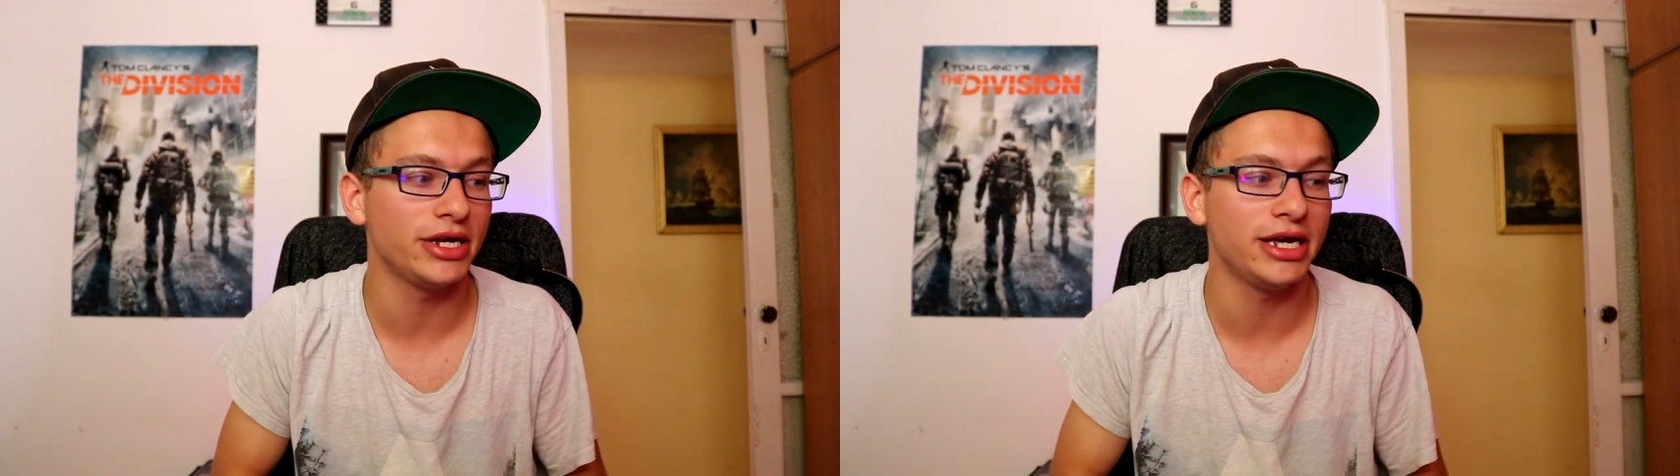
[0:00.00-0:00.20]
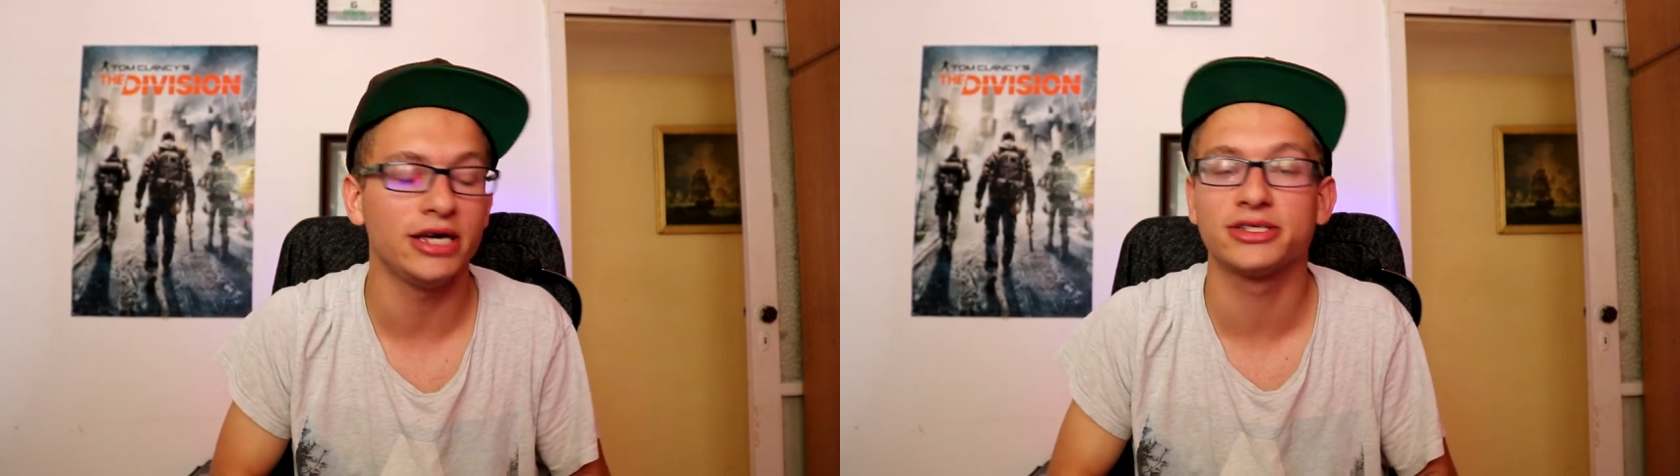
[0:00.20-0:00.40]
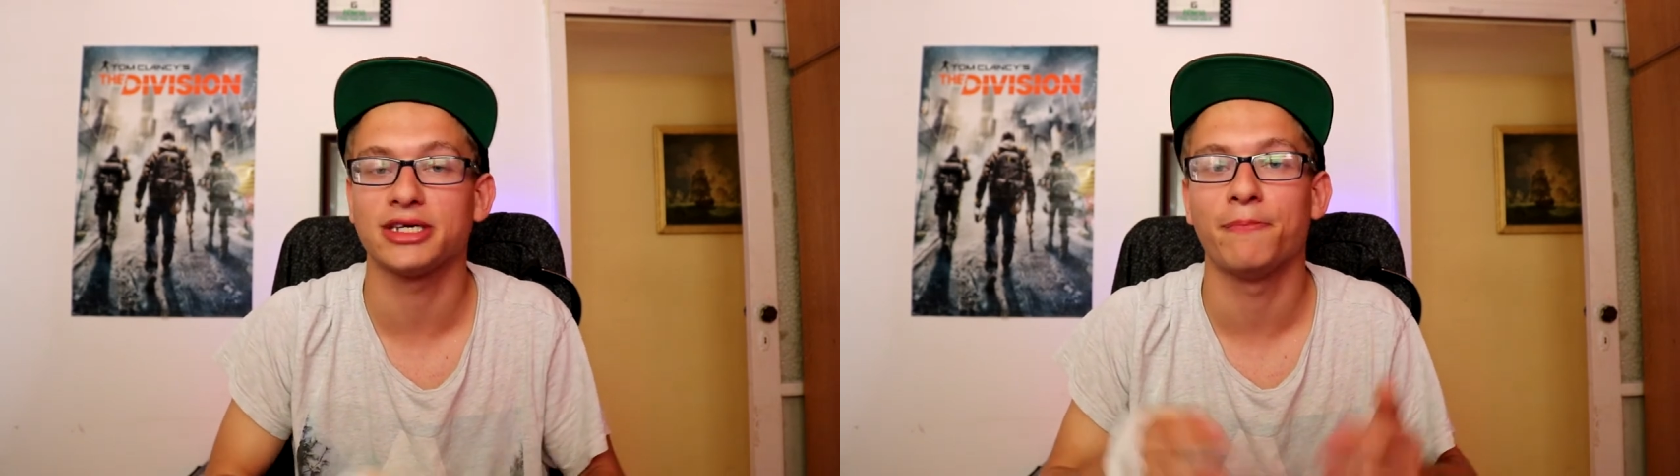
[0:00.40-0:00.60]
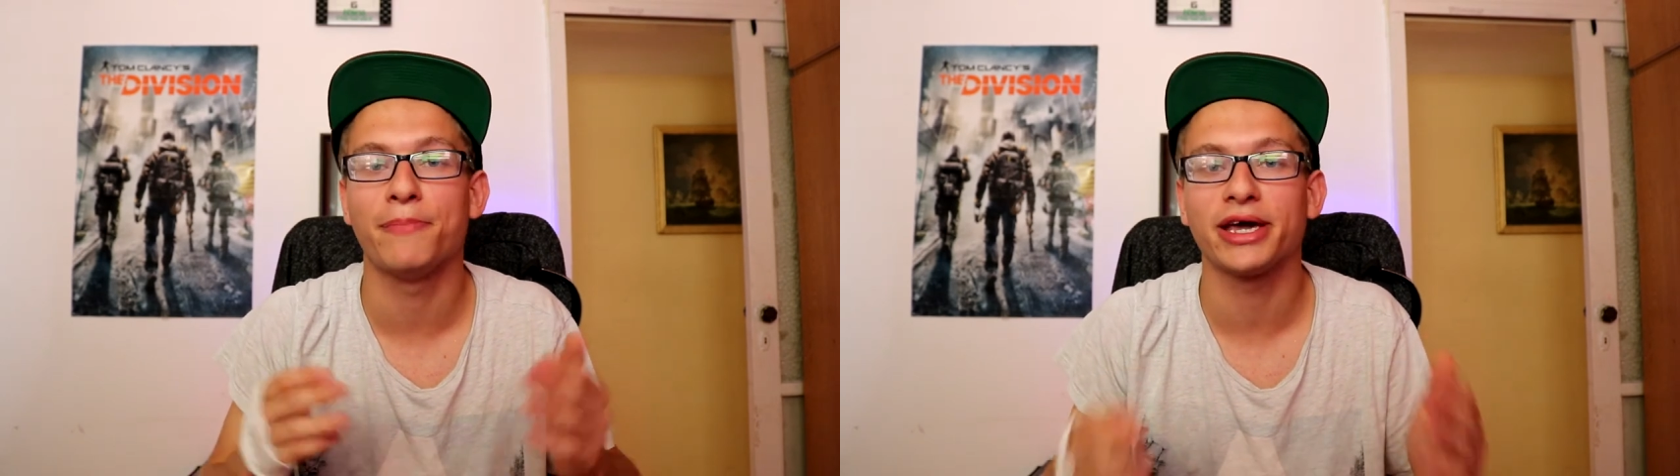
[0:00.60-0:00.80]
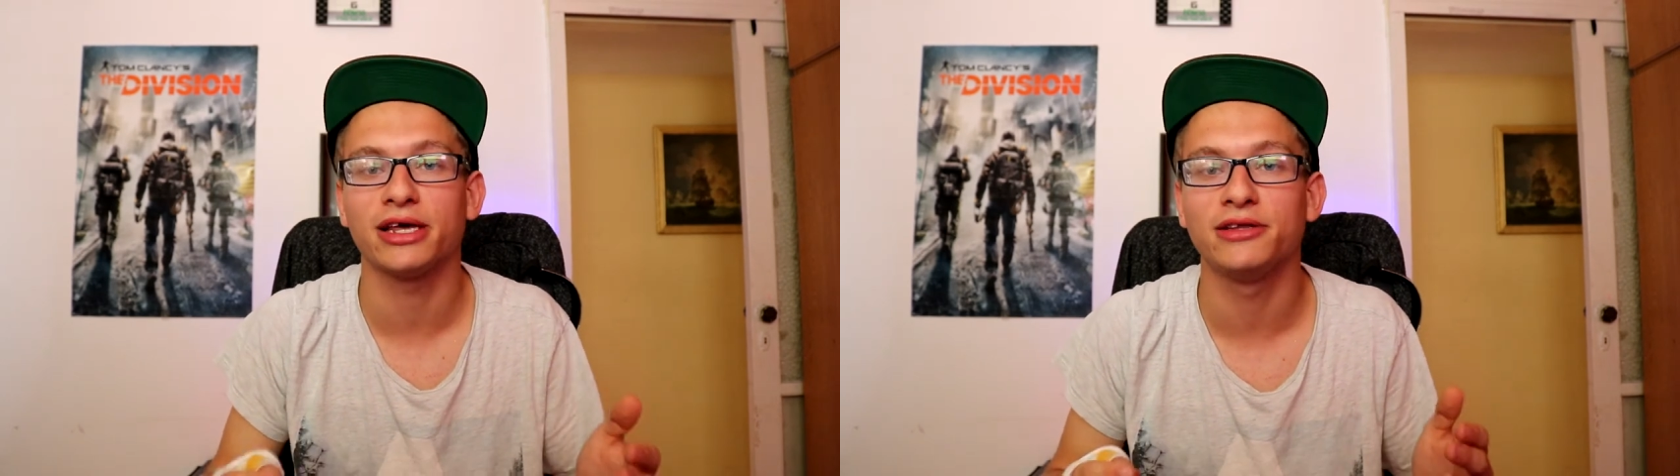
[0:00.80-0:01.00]
he is a
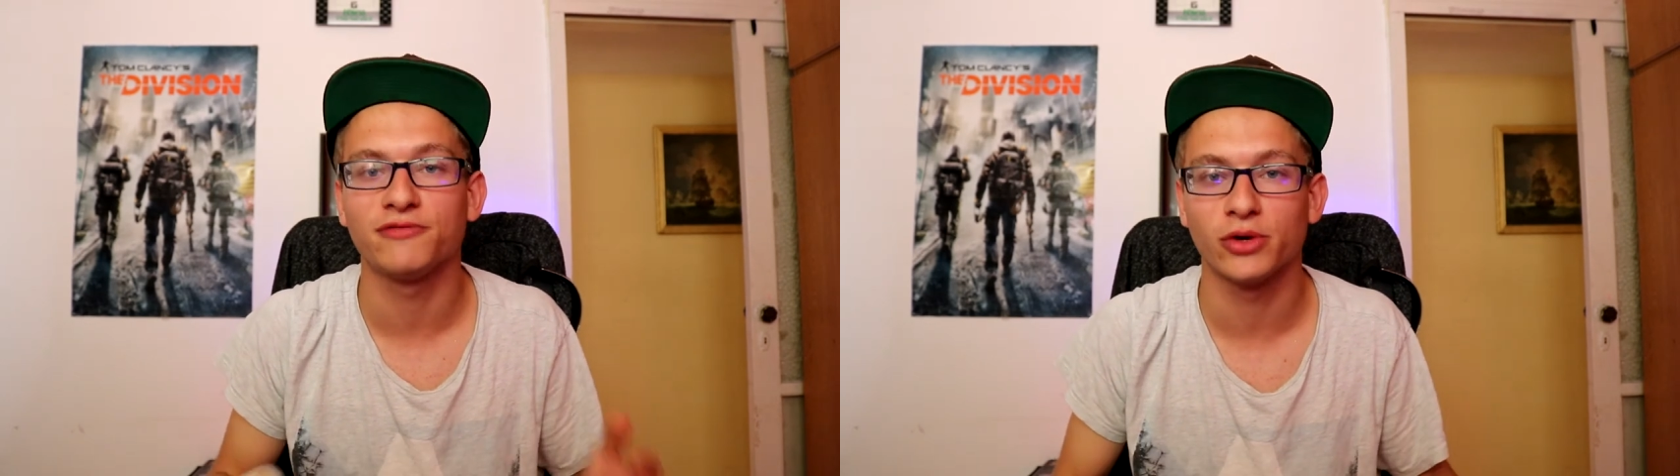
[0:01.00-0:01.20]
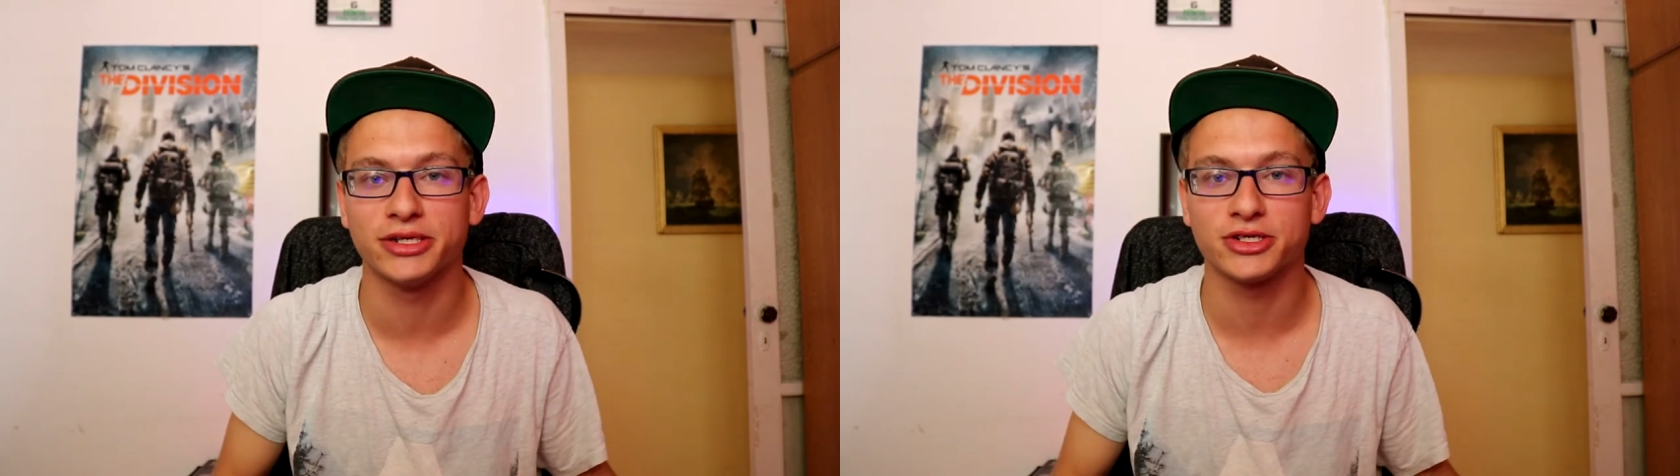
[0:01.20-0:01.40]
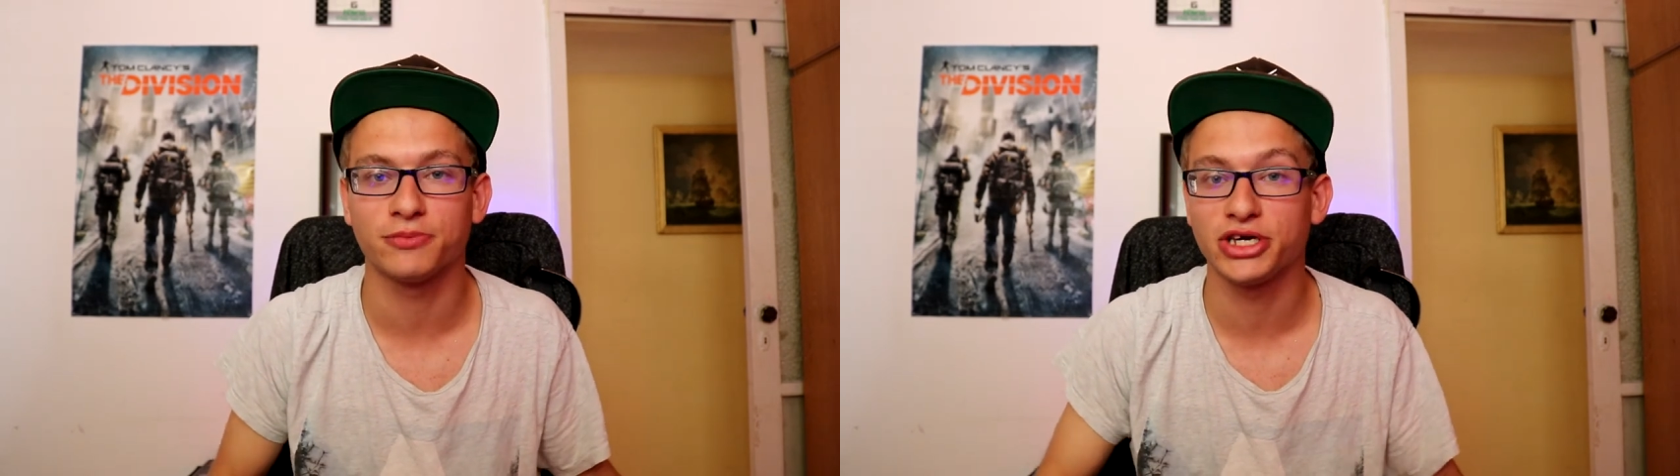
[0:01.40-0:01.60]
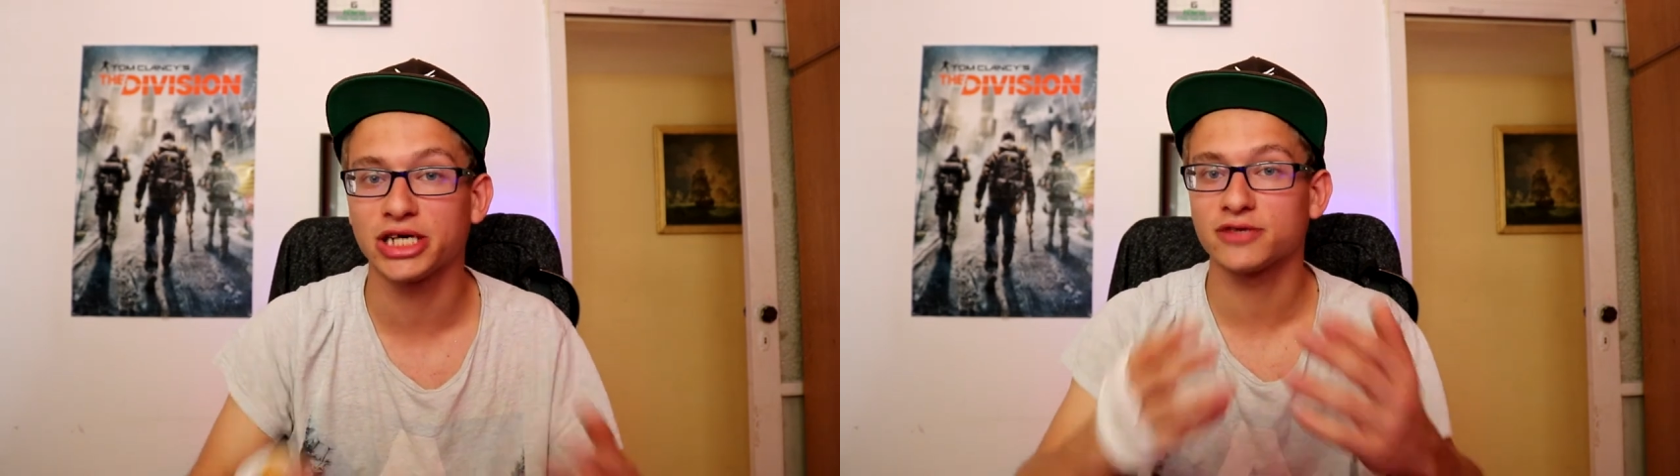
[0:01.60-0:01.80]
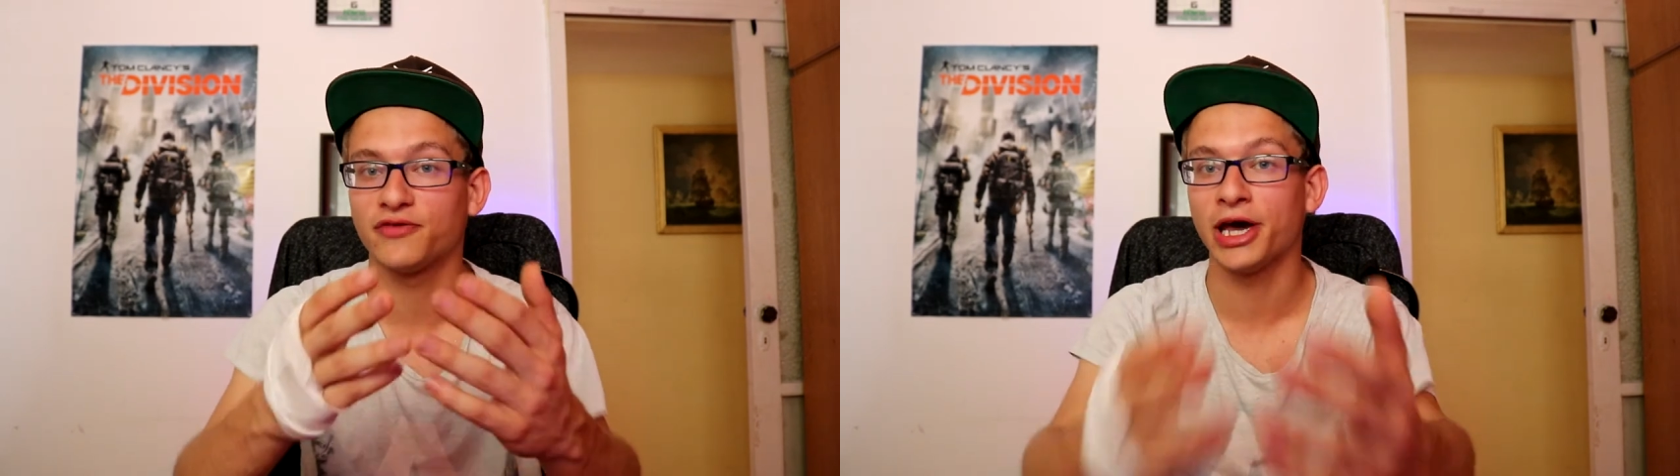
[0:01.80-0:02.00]
big influencer.
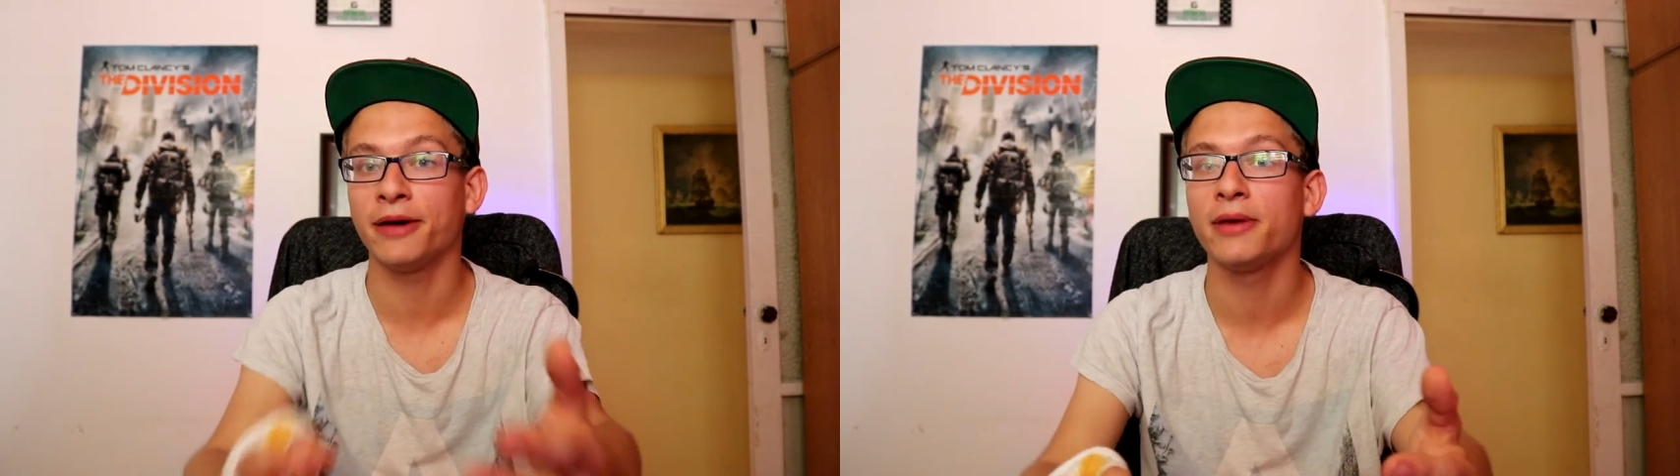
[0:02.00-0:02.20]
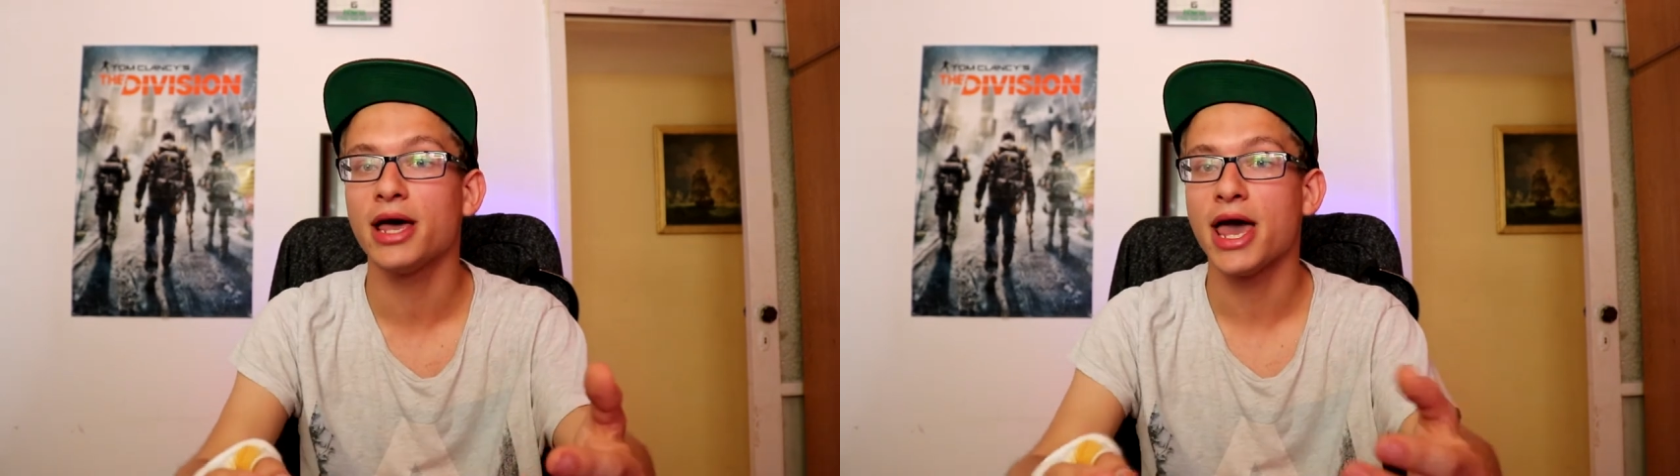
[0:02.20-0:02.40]
Because of him,